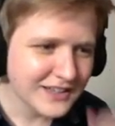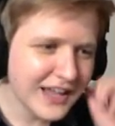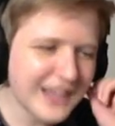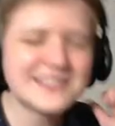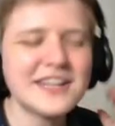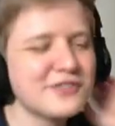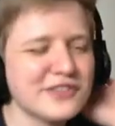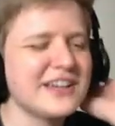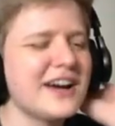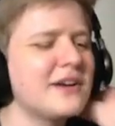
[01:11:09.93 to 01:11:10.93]
I
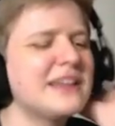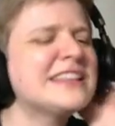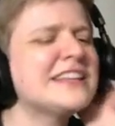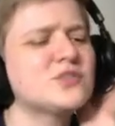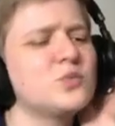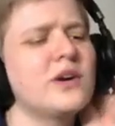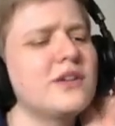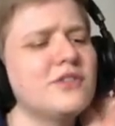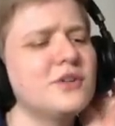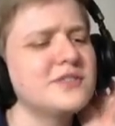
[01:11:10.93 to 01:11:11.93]
definitely got at least one
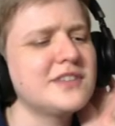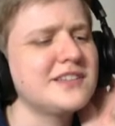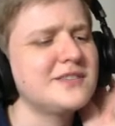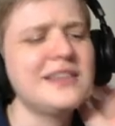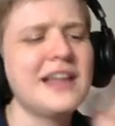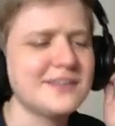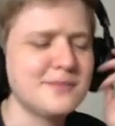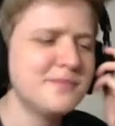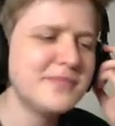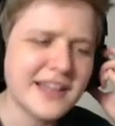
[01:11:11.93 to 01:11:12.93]
of those. That's that's
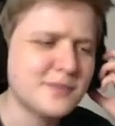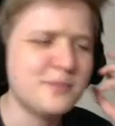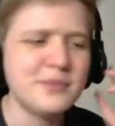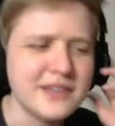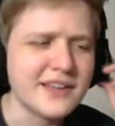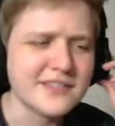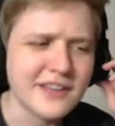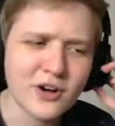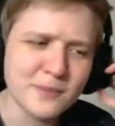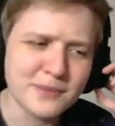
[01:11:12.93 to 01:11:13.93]
that's BS. I
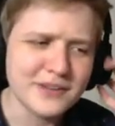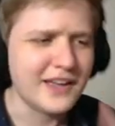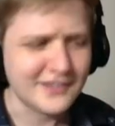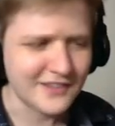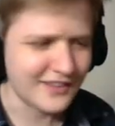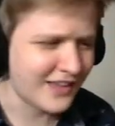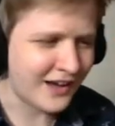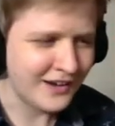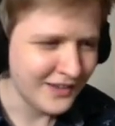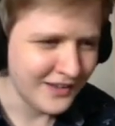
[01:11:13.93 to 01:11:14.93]
called BS on that.